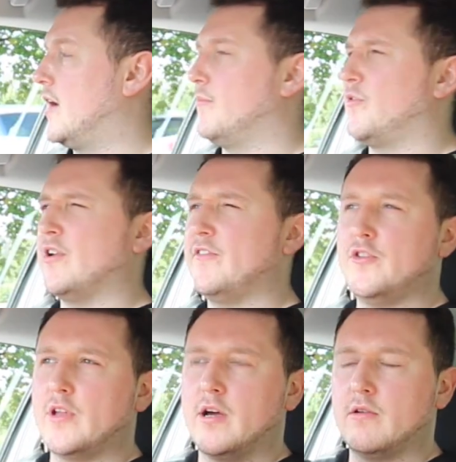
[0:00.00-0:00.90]
for any of
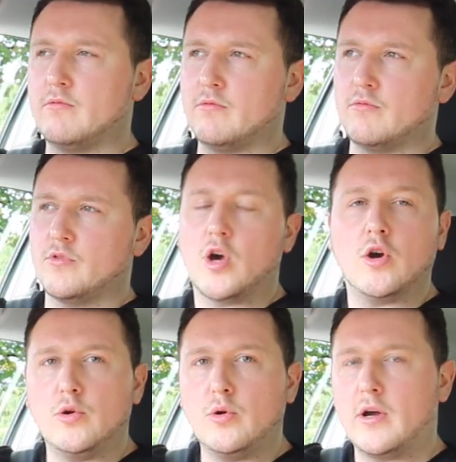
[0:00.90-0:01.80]
you that
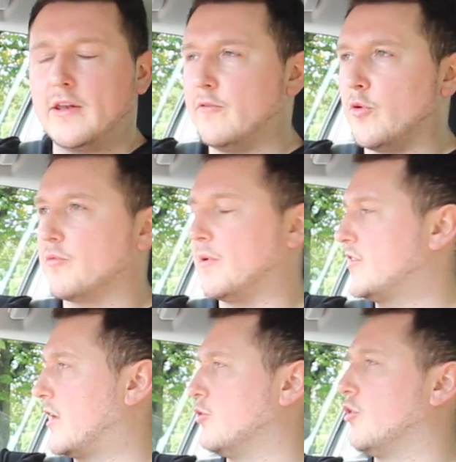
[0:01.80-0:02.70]
know and have watched my
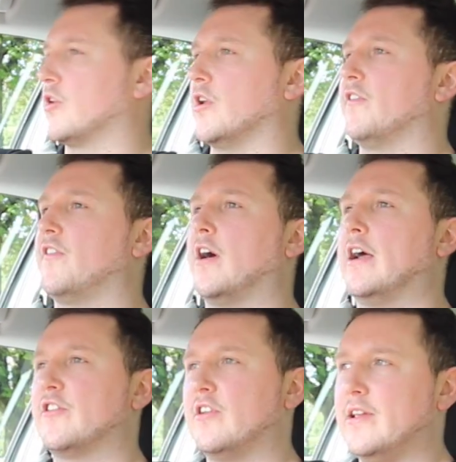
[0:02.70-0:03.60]
channel long enough, I
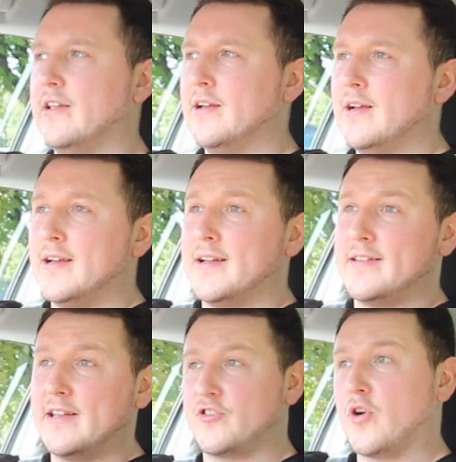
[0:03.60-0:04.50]
actually
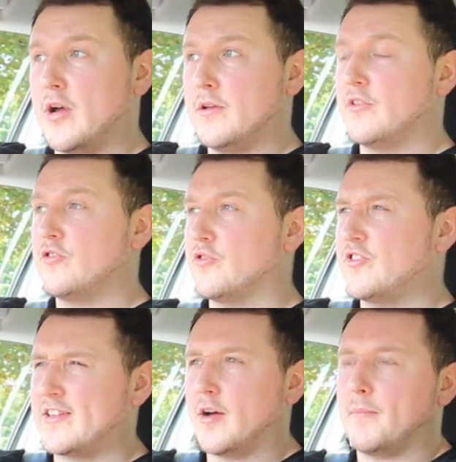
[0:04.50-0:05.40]
did try and sort of
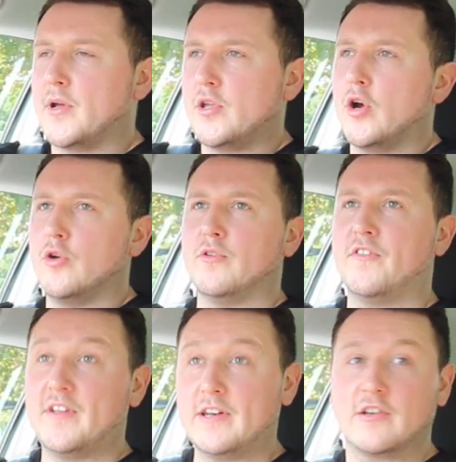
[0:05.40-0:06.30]
set up my own
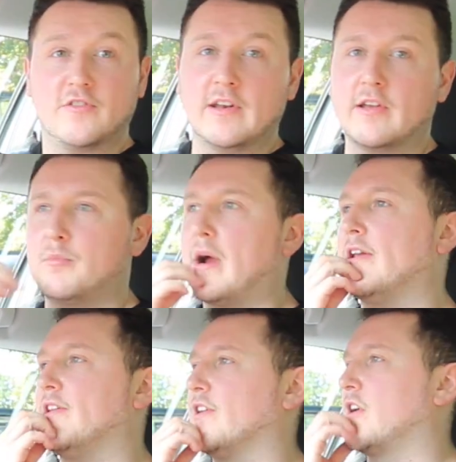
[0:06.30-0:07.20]
Phoenix Fitness
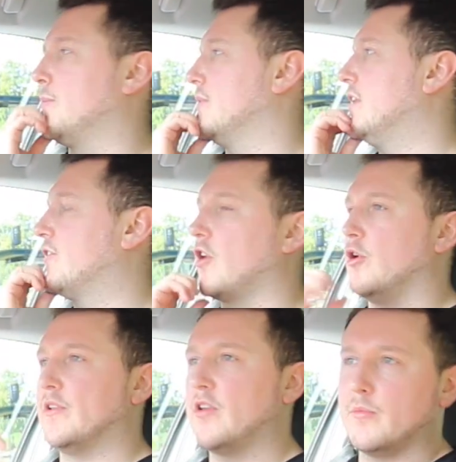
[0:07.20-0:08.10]
brand a couple of years ago
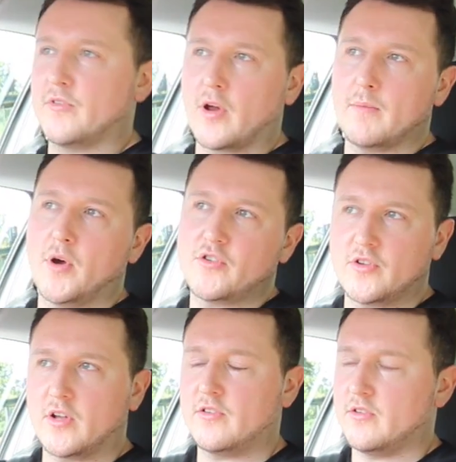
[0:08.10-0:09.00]
in terms of like
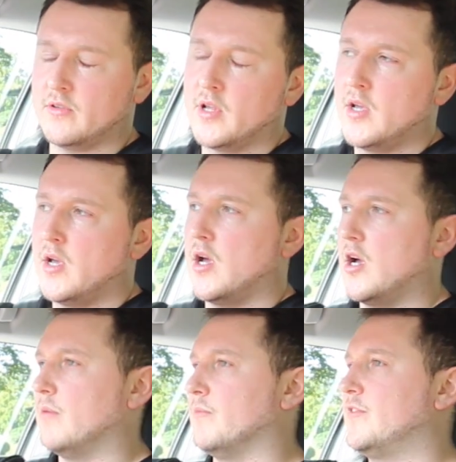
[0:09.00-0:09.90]
merchandise
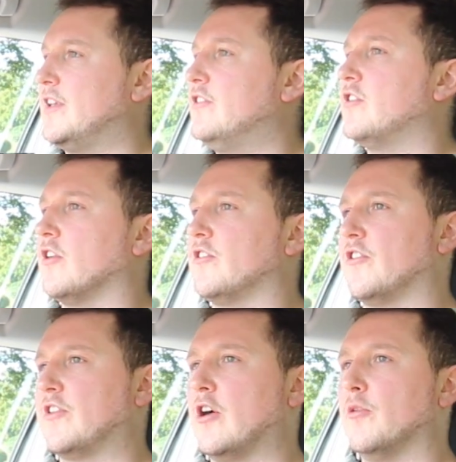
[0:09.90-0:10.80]
and t-shirts to
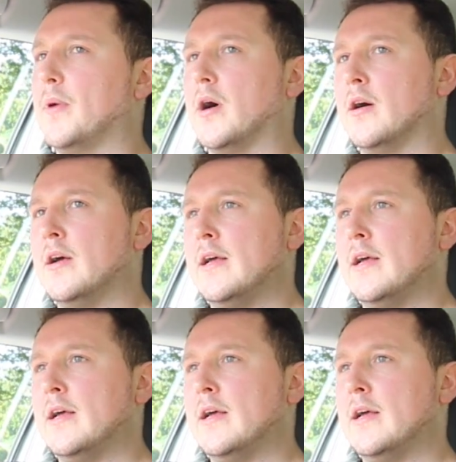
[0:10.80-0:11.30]
sell, but